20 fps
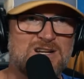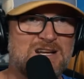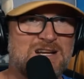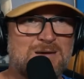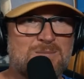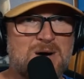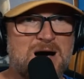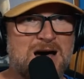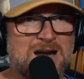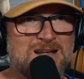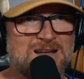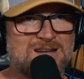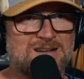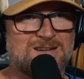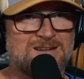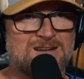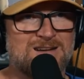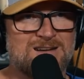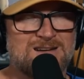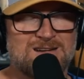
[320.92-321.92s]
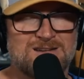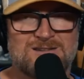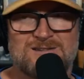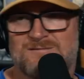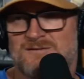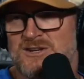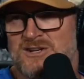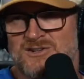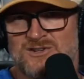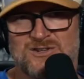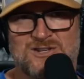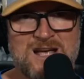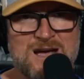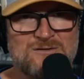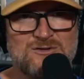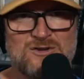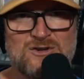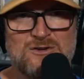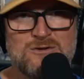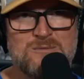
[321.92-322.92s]
to anybody, and you just
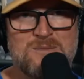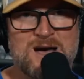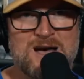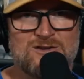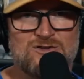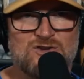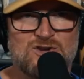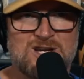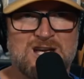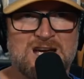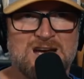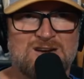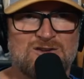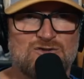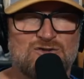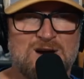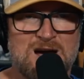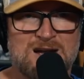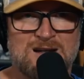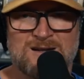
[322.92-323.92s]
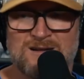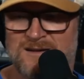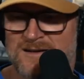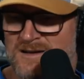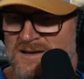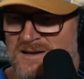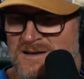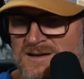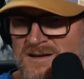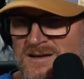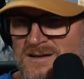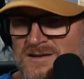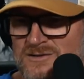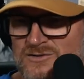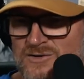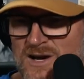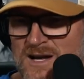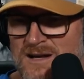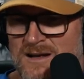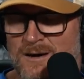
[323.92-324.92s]
have to do the best you can to try to
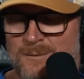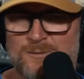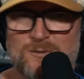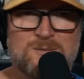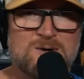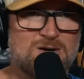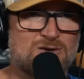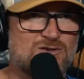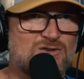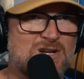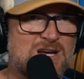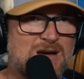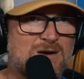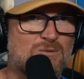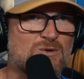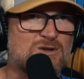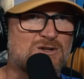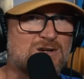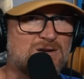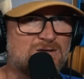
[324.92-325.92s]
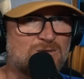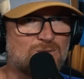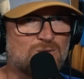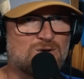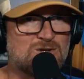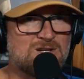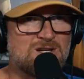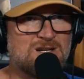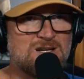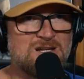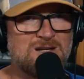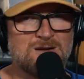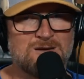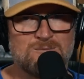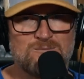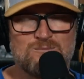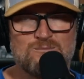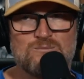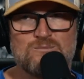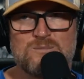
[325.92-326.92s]
help them understand what they need
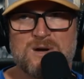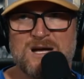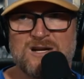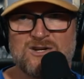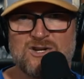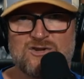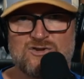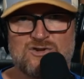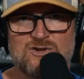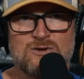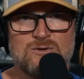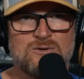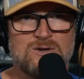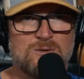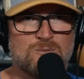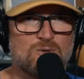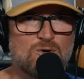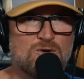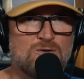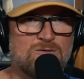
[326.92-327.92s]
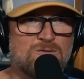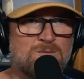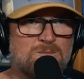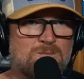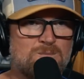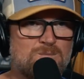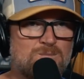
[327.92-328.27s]
to pay attention to and improve.